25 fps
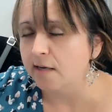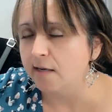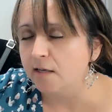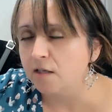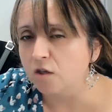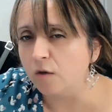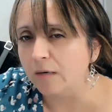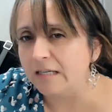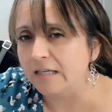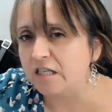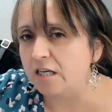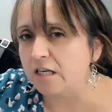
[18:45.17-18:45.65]

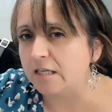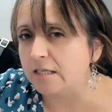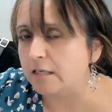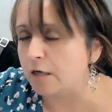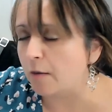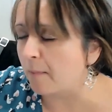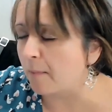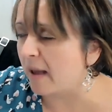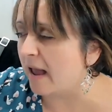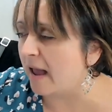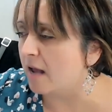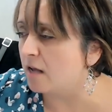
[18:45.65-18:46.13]
So it just
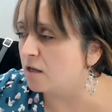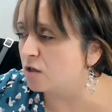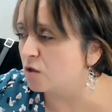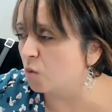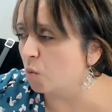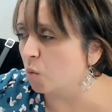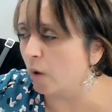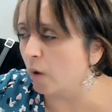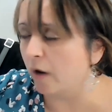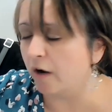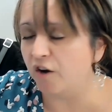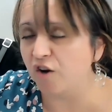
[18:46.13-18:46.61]
depends
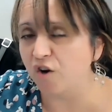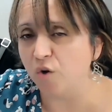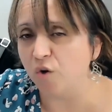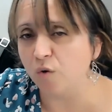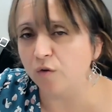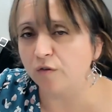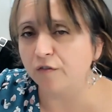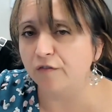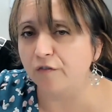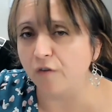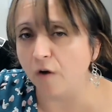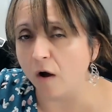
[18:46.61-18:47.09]
where
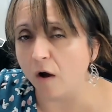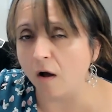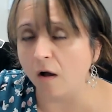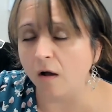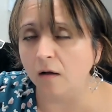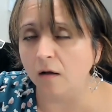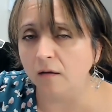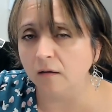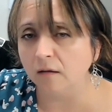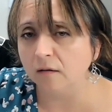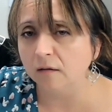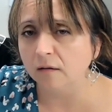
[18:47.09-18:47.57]
you
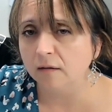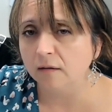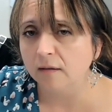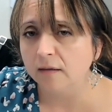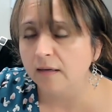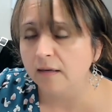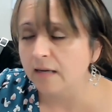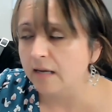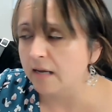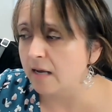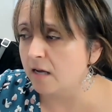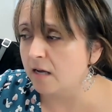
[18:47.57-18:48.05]
fall
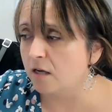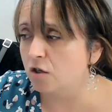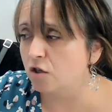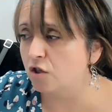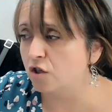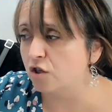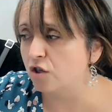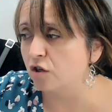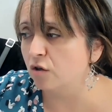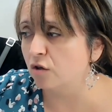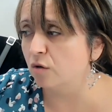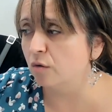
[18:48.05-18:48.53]

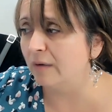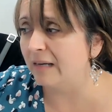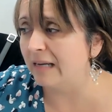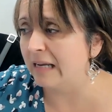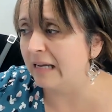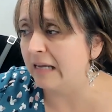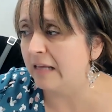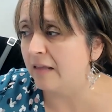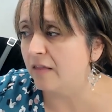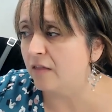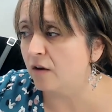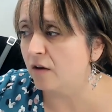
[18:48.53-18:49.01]
into
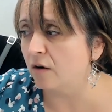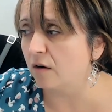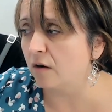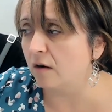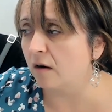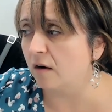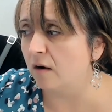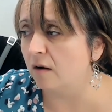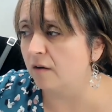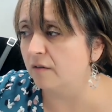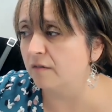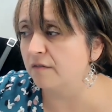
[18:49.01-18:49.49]
either
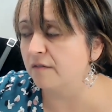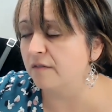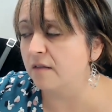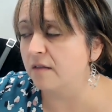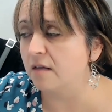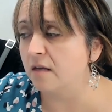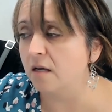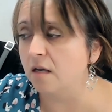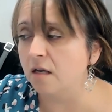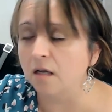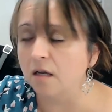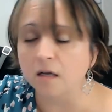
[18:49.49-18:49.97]
of
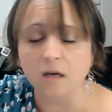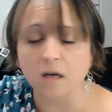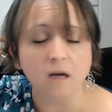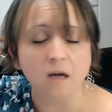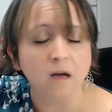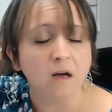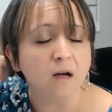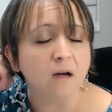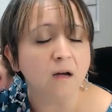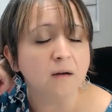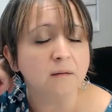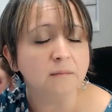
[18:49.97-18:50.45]
the
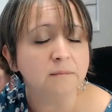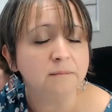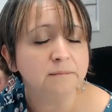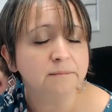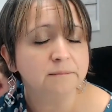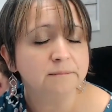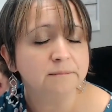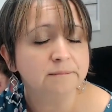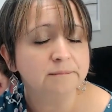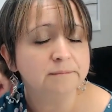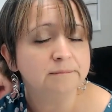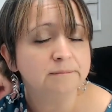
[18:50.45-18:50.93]

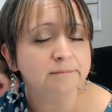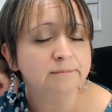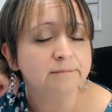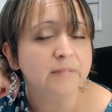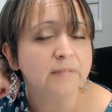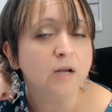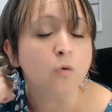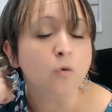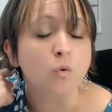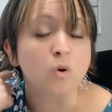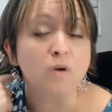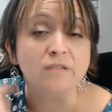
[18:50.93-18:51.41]

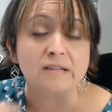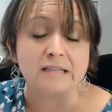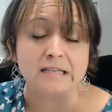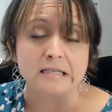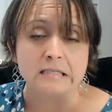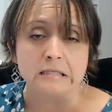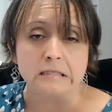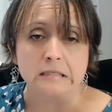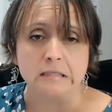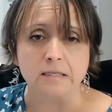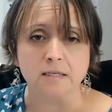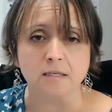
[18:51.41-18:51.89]

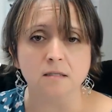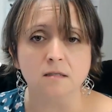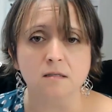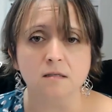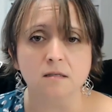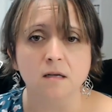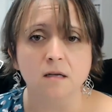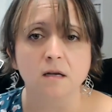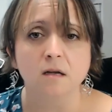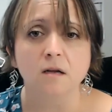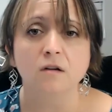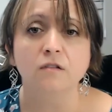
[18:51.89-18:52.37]

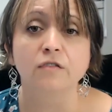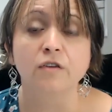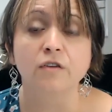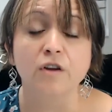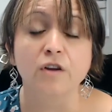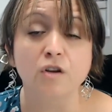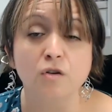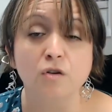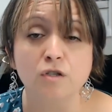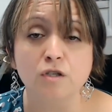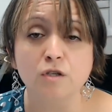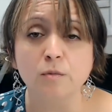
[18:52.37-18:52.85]
equivalencies for
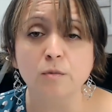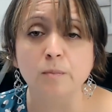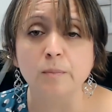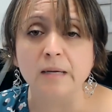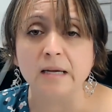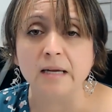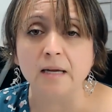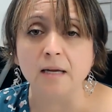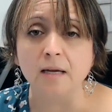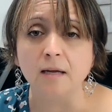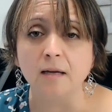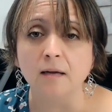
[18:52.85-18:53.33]
you to
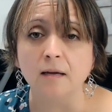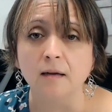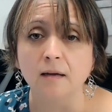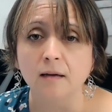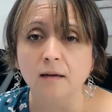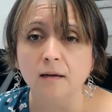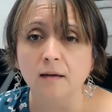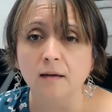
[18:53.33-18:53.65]
be,